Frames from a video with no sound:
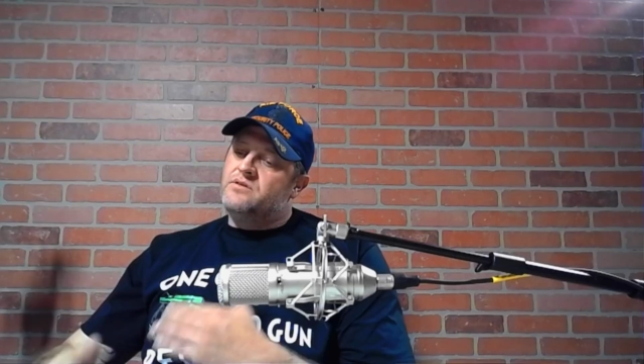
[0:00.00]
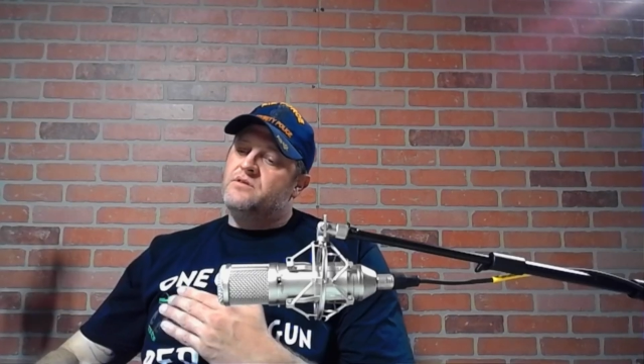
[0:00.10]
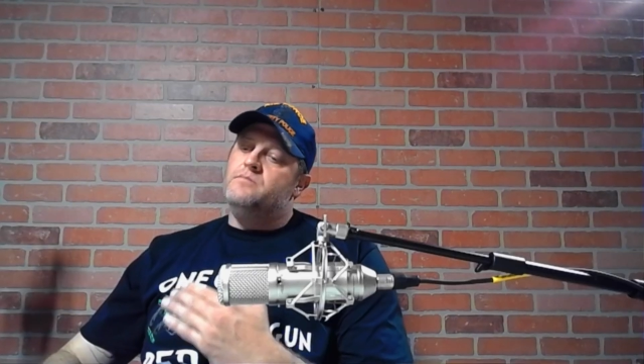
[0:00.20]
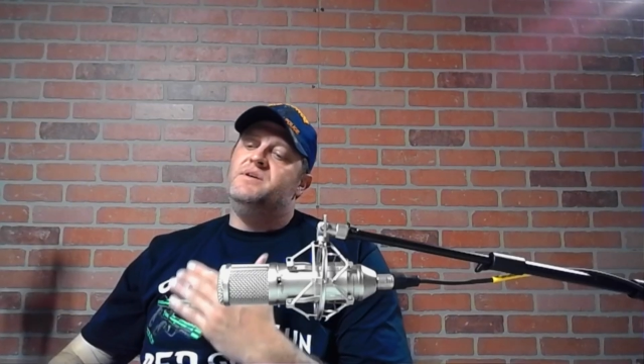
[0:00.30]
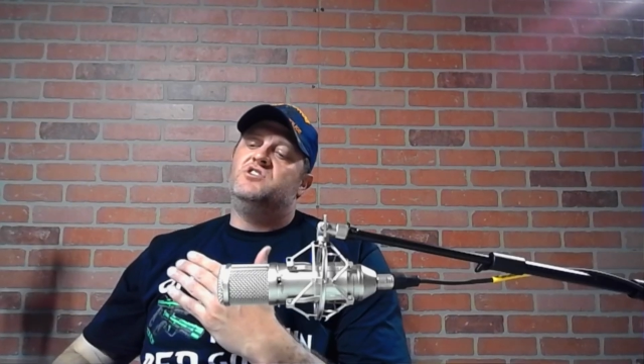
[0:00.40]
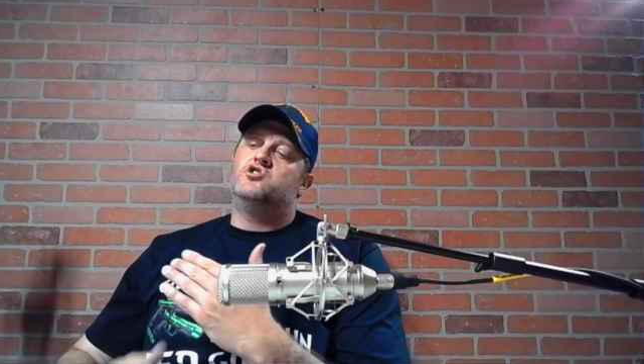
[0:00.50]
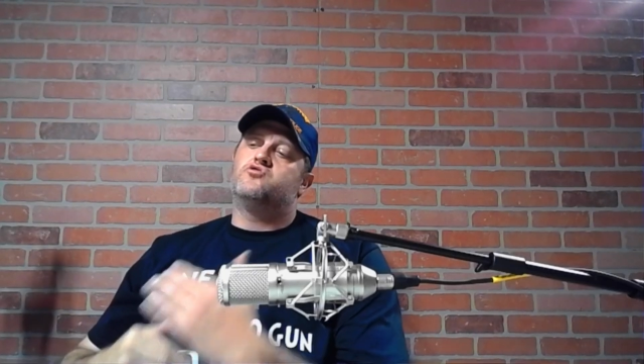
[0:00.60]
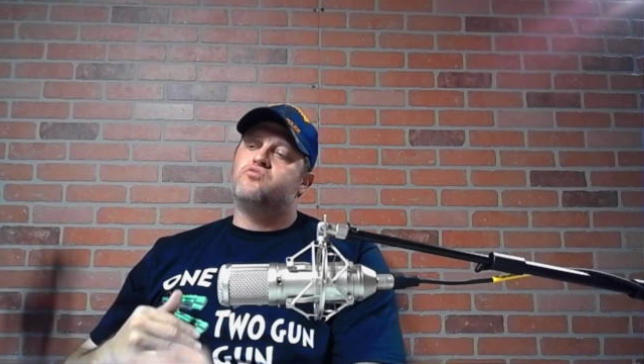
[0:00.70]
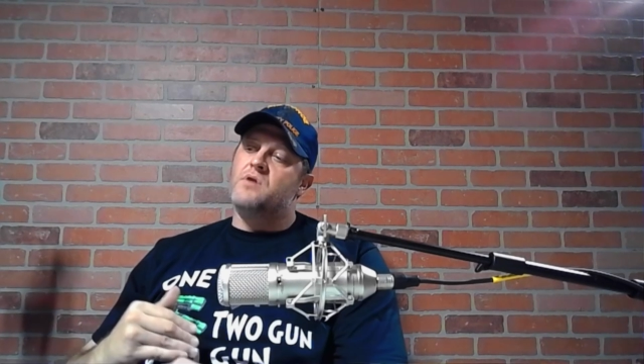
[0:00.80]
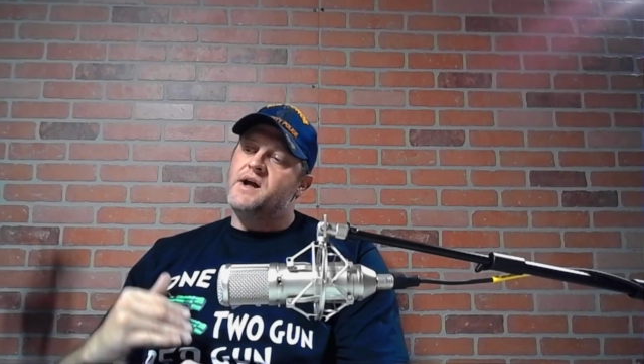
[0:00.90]
to be
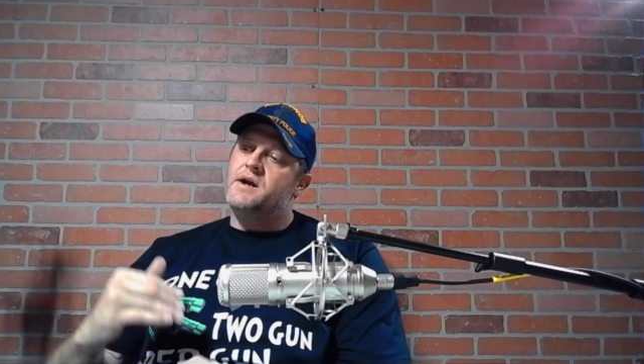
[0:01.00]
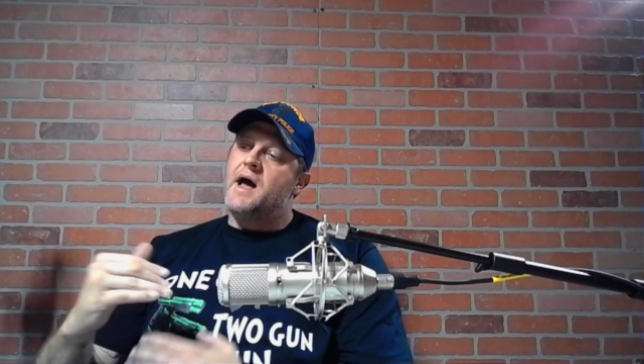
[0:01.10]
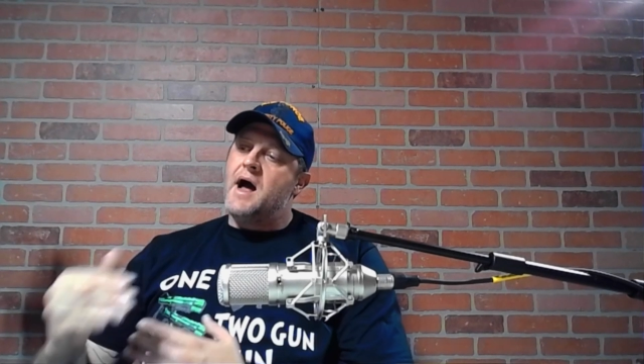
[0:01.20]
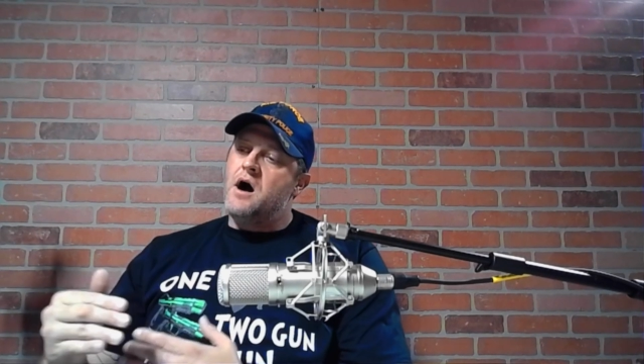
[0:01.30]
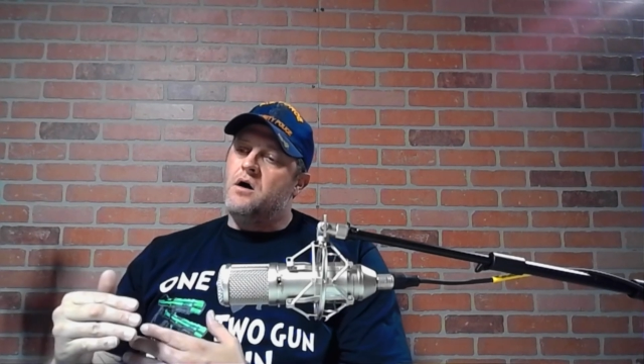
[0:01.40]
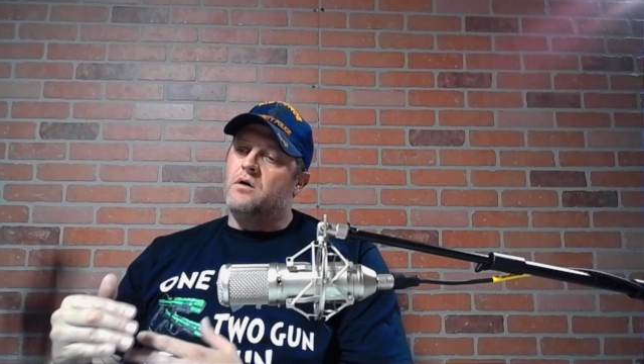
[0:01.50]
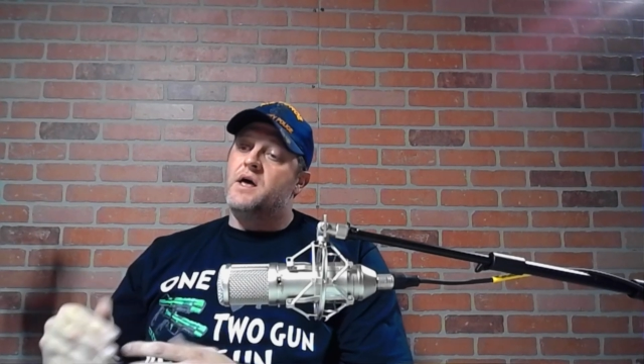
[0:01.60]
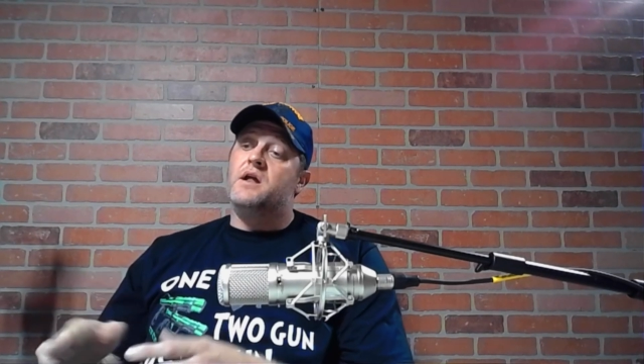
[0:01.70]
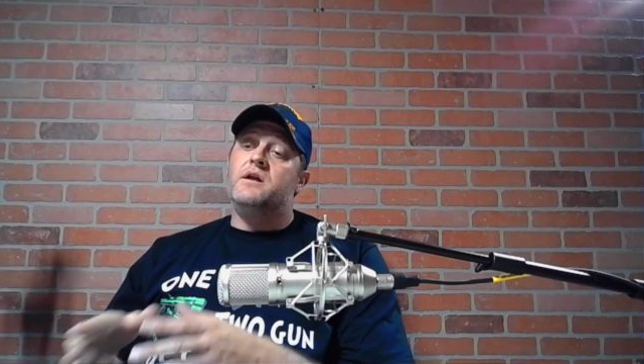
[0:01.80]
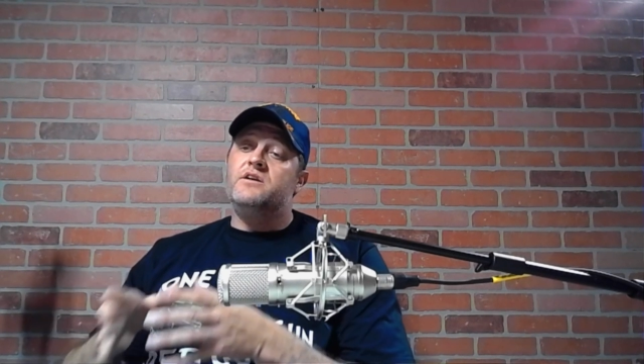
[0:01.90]
trained out,
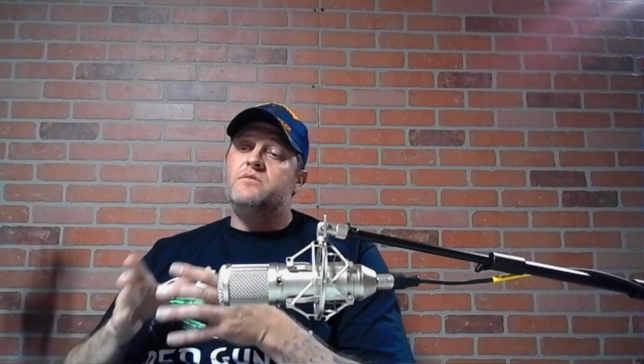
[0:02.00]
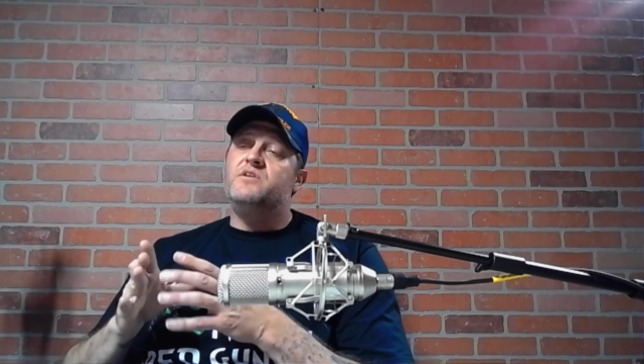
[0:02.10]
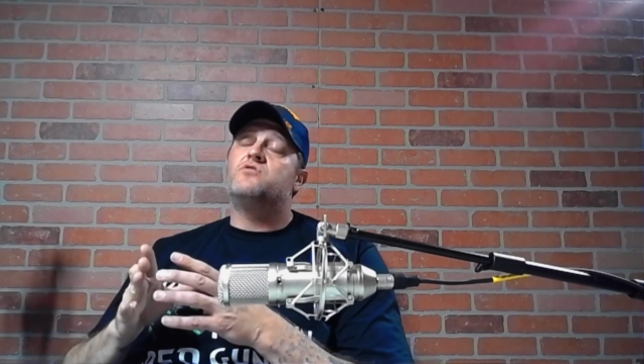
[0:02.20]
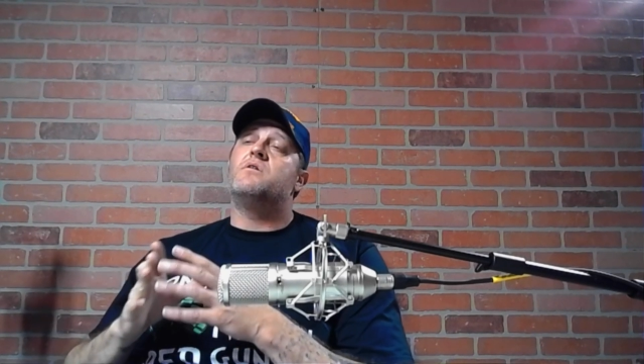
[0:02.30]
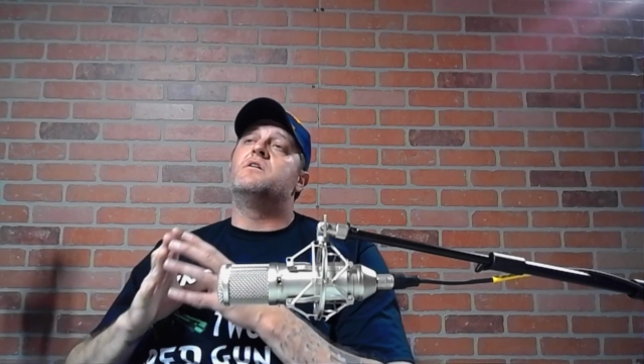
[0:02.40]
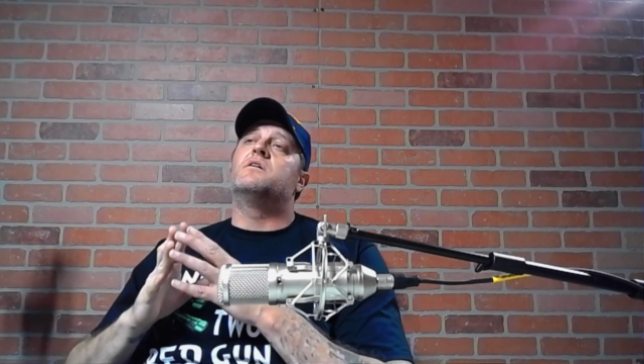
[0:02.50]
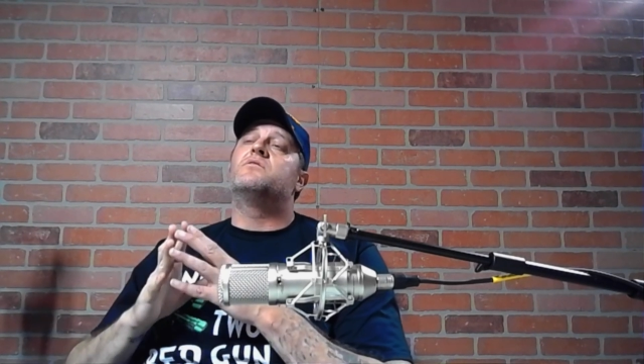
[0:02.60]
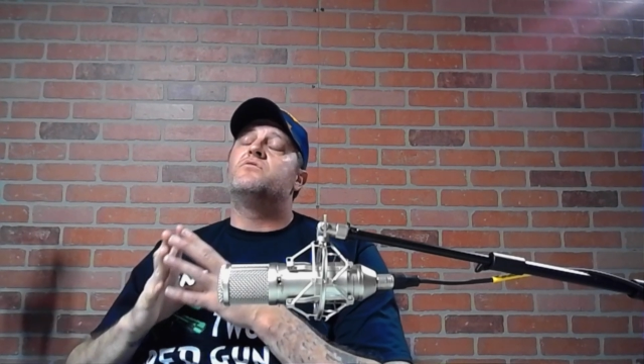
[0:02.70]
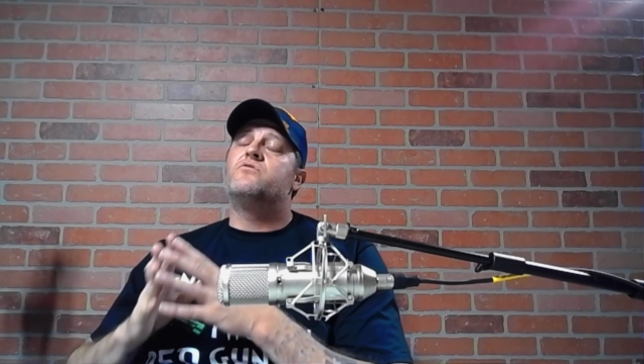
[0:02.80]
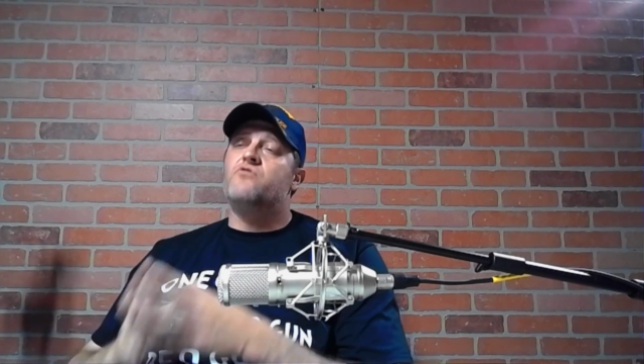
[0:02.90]
and it needs to be trained
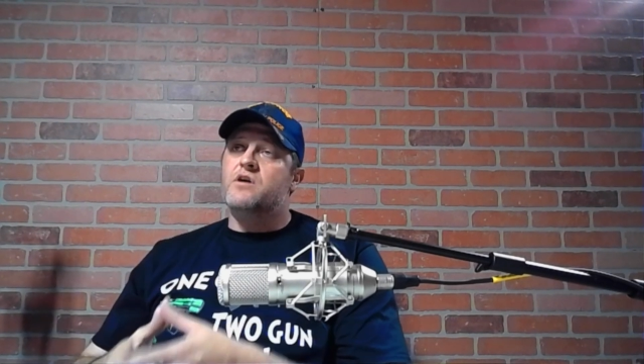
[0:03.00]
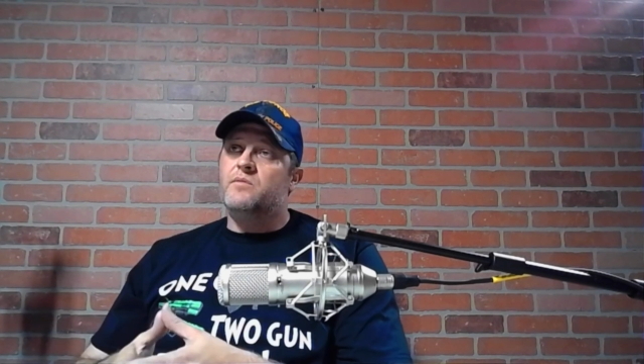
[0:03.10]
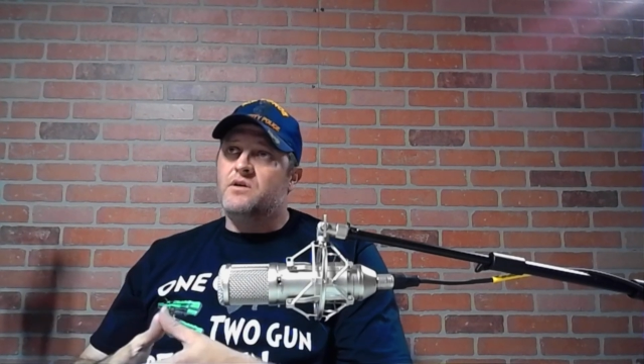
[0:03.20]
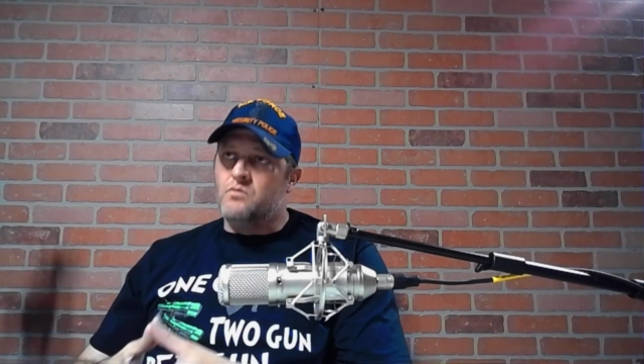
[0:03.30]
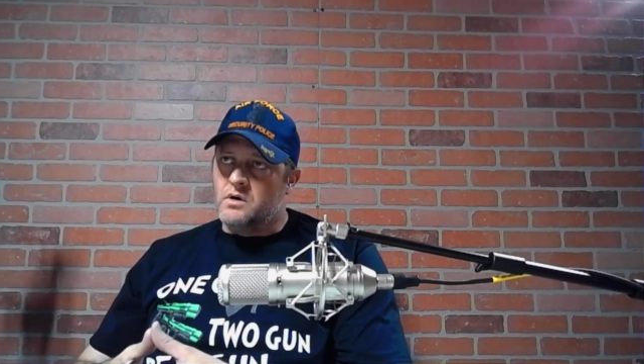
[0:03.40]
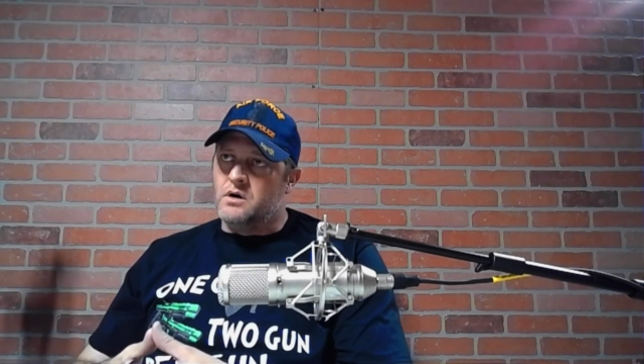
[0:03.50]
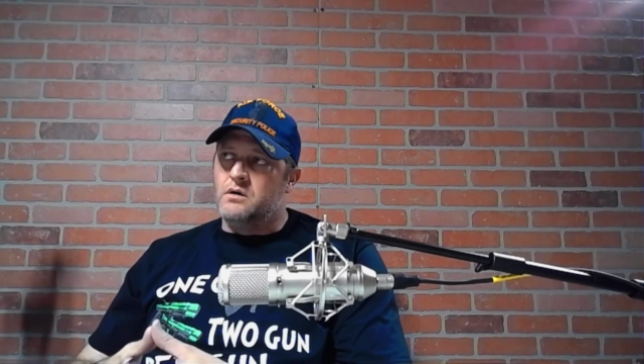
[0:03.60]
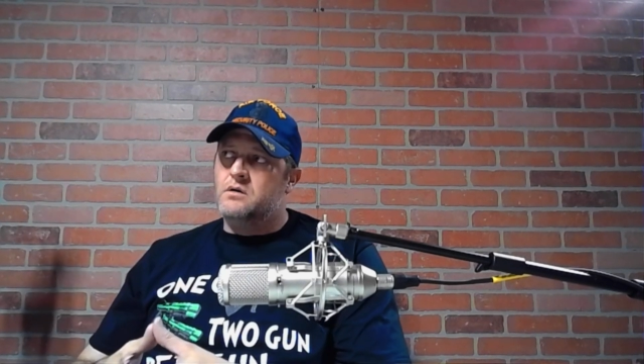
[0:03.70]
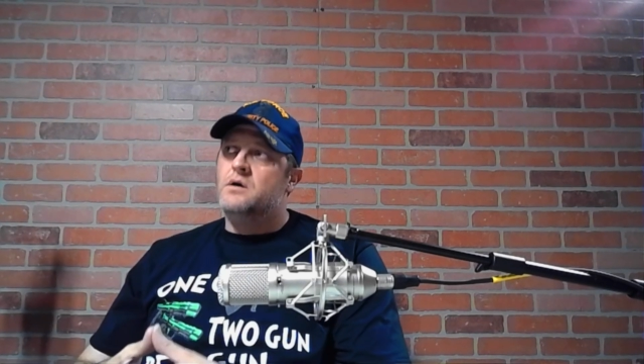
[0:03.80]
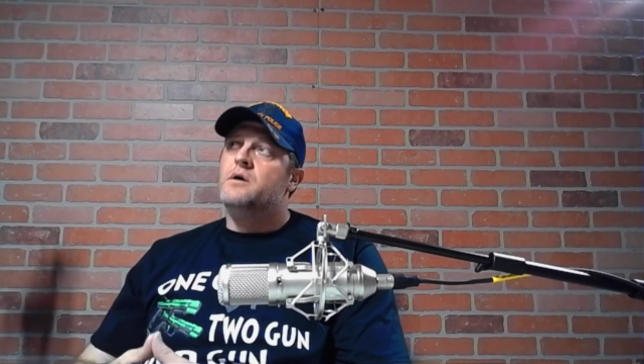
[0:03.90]
extremely well,